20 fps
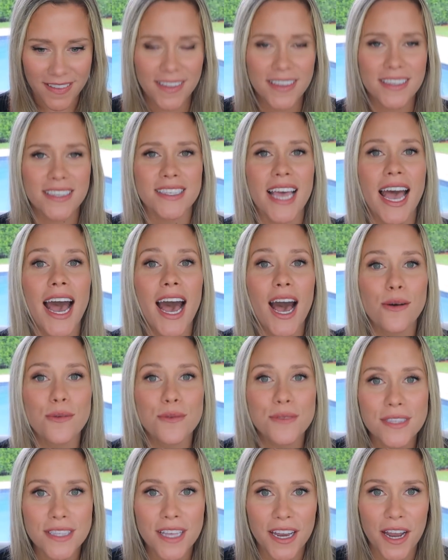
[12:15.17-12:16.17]
this
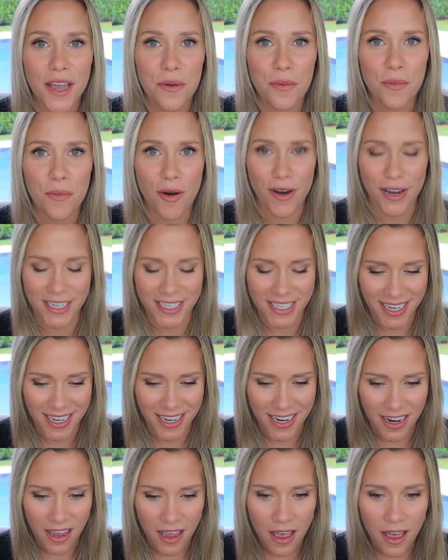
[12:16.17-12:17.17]
house that I
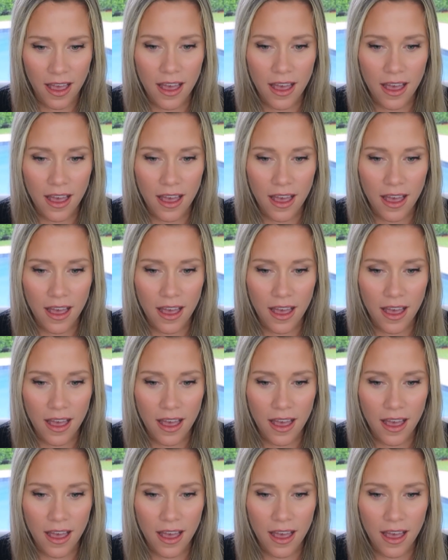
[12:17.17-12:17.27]
wanted,